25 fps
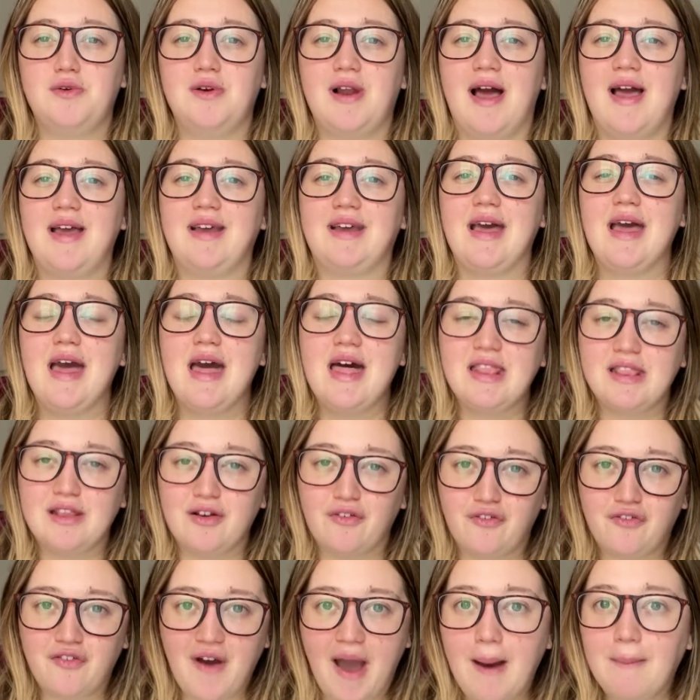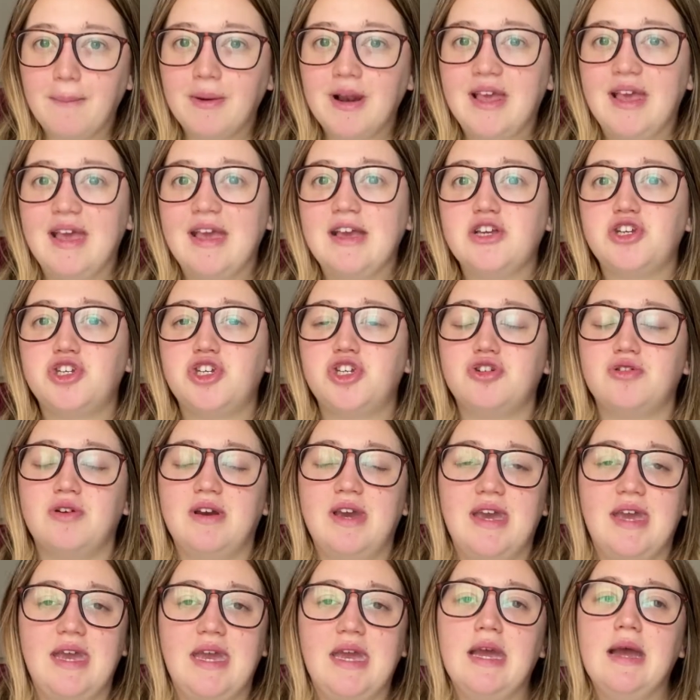like the family
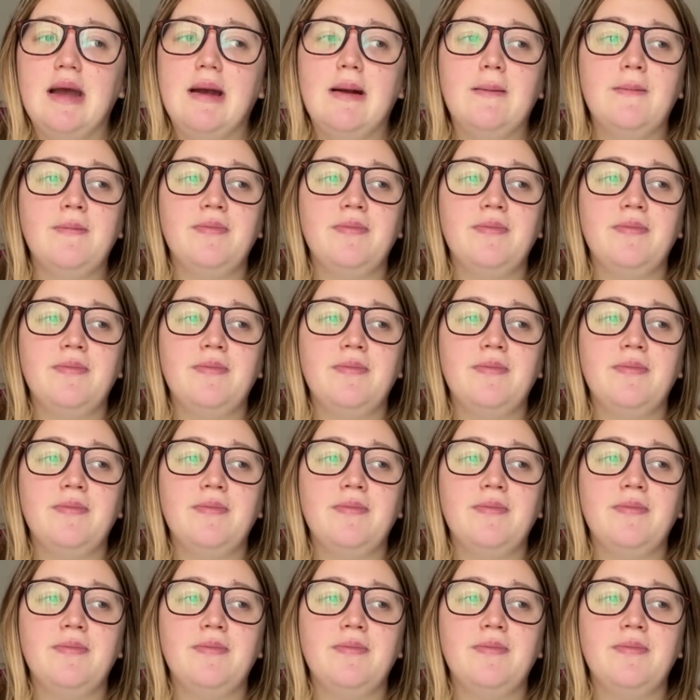history,